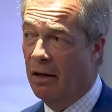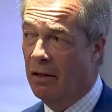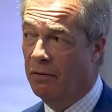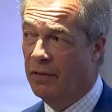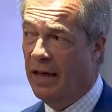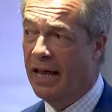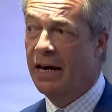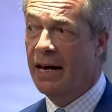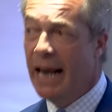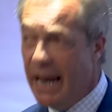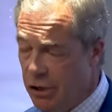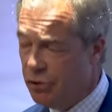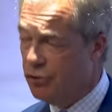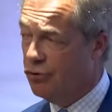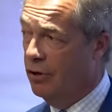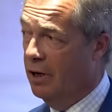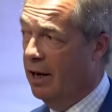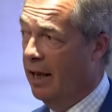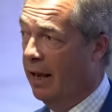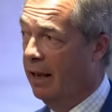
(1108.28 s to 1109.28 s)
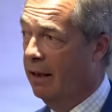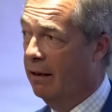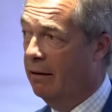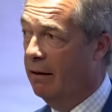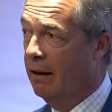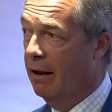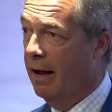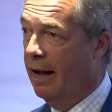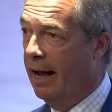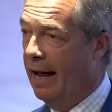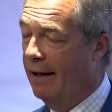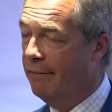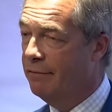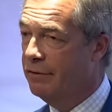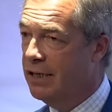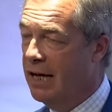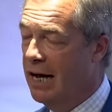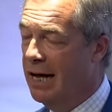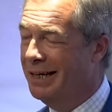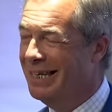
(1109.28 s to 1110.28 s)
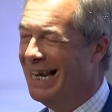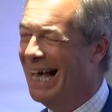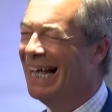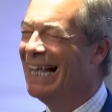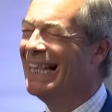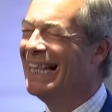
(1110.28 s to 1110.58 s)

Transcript: they literally have done